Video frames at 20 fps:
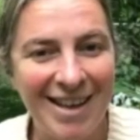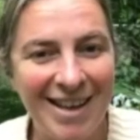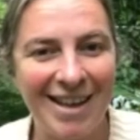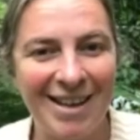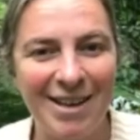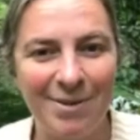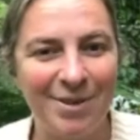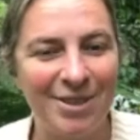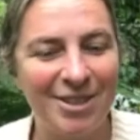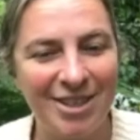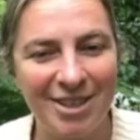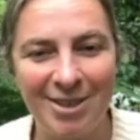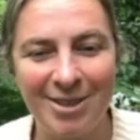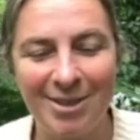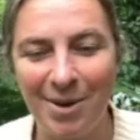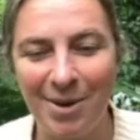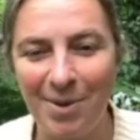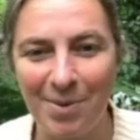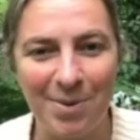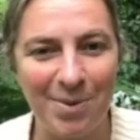And it was just
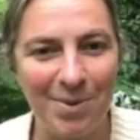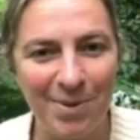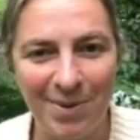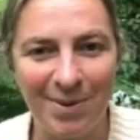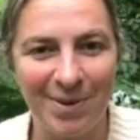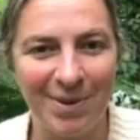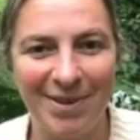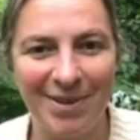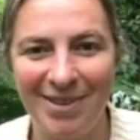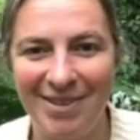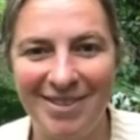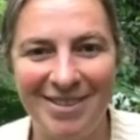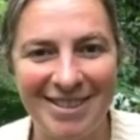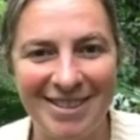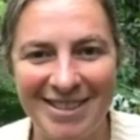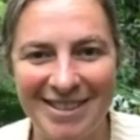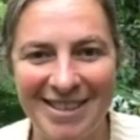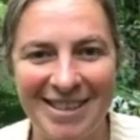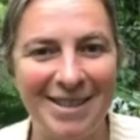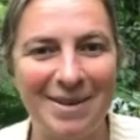so cool to
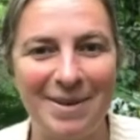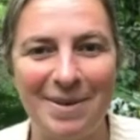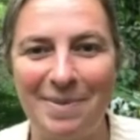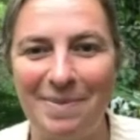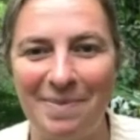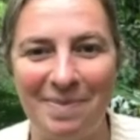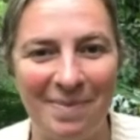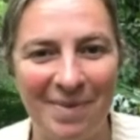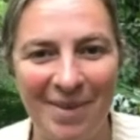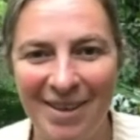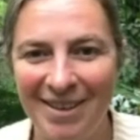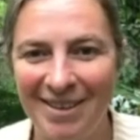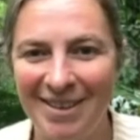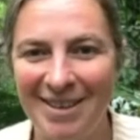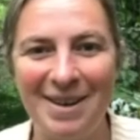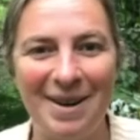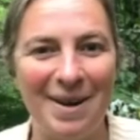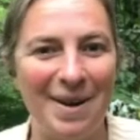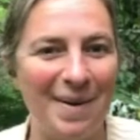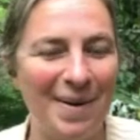see them,
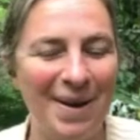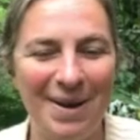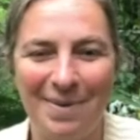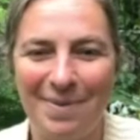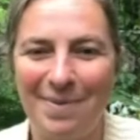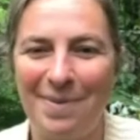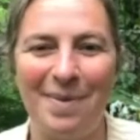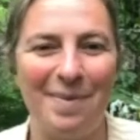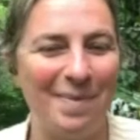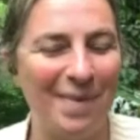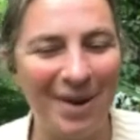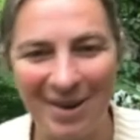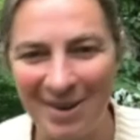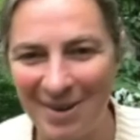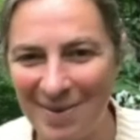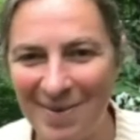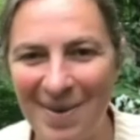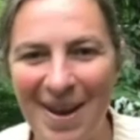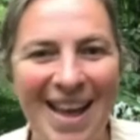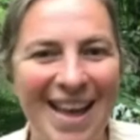working
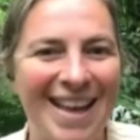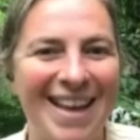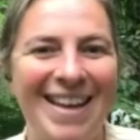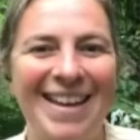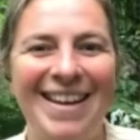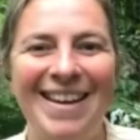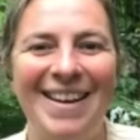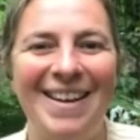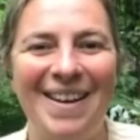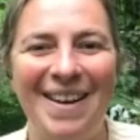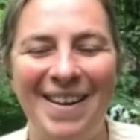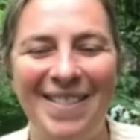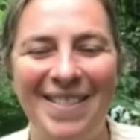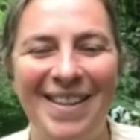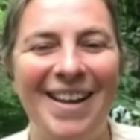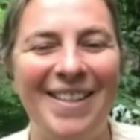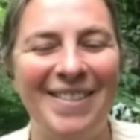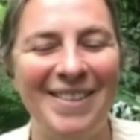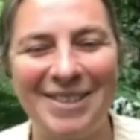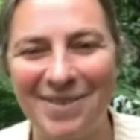away
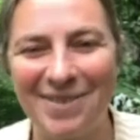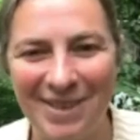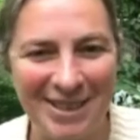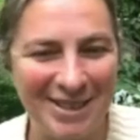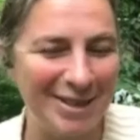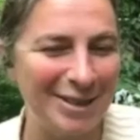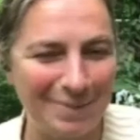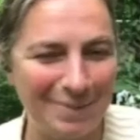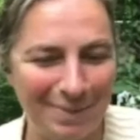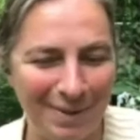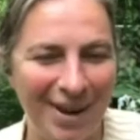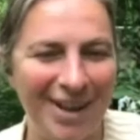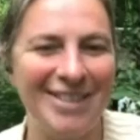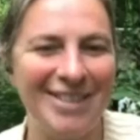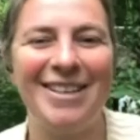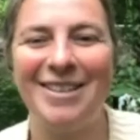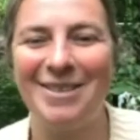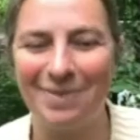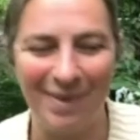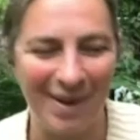on these research
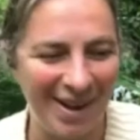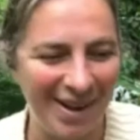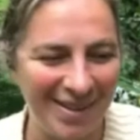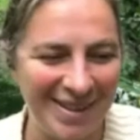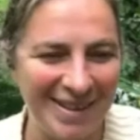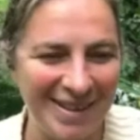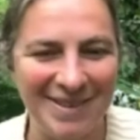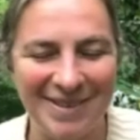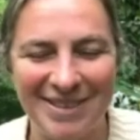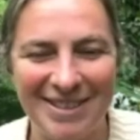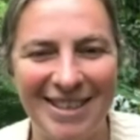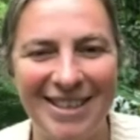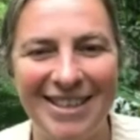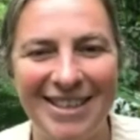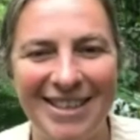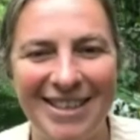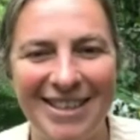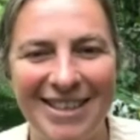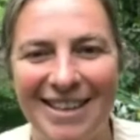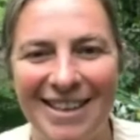projects while they were
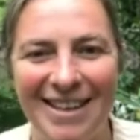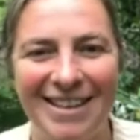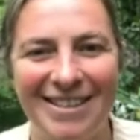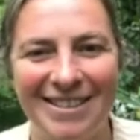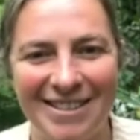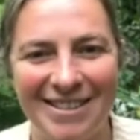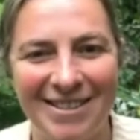teaching.